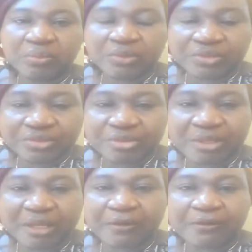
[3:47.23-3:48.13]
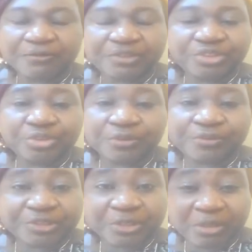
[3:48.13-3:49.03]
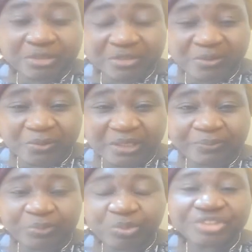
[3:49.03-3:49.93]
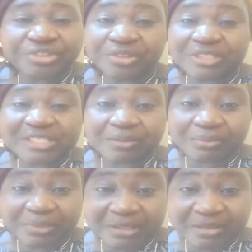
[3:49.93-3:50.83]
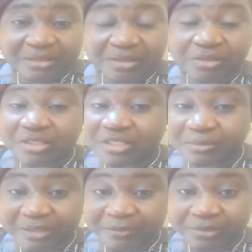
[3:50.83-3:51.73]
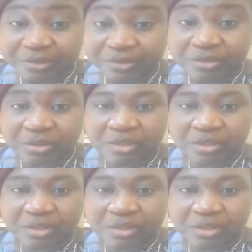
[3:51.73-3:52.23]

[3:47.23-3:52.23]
once you can convince your first customer, which is your teammates and your team members,